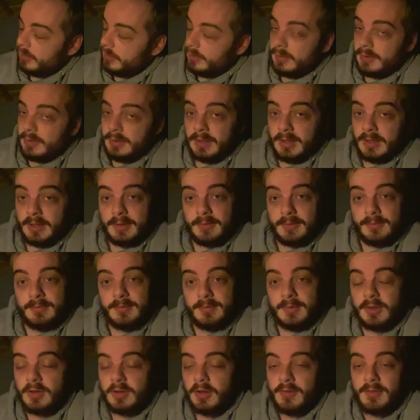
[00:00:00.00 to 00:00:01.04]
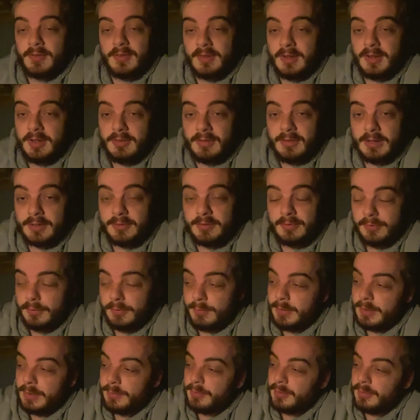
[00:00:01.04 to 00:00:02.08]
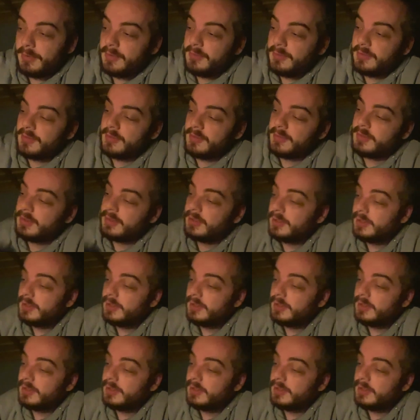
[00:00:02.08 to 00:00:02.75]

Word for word: Yeah, the constant interaction with people is just,